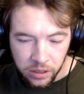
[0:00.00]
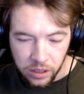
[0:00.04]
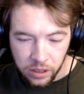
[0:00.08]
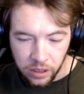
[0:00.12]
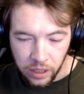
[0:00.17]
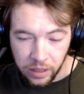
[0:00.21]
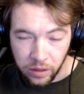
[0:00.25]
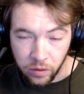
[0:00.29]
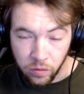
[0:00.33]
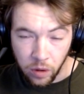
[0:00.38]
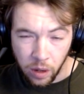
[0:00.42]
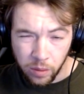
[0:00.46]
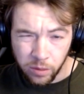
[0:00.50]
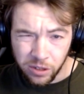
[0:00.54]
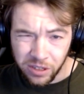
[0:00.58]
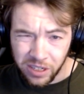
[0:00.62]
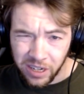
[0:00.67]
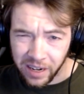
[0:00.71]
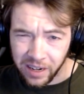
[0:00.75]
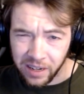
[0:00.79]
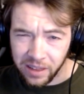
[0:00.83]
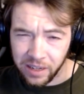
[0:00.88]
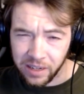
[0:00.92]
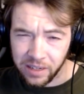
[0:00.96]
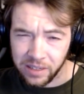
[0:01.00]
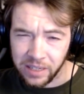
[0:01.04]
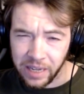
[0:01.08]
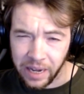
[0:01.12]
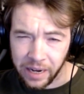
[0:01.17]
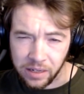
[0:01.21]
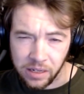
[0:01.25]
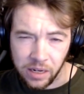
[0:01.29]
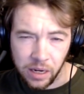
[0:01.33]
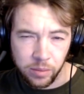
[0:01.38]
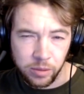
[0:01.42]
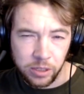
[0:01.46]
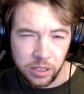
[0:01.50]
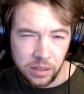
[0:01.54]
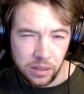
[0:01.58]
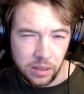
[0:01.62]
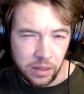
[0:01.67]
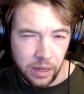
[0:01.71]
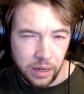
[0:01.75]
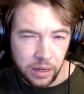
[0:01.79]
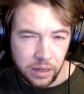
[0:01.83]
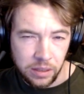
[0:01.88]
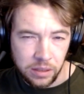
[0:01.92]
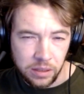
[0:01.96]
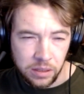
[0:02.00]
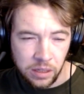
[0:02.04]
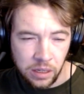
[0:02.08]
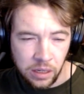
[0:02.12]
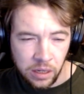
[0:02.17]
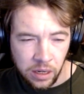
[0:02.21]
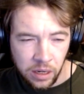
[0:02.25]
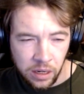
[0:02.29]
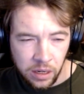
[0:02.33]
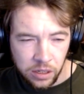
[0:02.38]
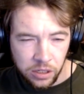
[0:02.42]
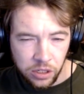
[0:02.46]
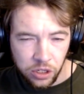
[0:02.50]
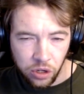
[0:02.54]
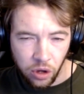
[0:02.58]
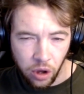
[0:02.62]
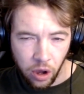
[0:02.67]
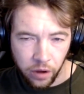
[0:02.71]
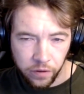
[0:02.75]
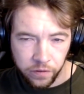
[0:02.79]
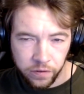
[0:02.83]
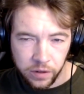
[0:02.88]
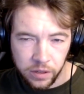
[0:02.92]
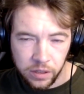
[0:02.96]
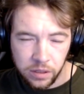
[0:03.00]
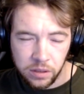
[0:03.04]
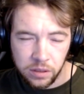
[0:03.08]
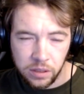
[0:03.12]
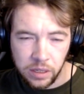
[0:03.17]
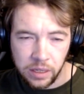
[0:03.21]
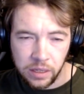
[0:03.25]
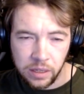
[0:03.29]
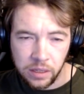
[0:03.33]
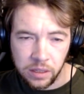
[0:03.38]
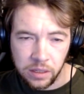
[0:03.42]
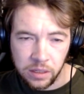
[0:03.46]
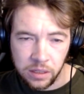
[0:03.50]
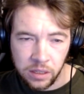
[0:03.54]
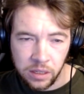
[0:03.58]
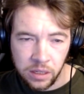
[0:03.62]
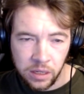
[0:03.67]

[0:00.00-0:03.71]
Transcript: And rubber is kind of the exact opposite of that. It's soft and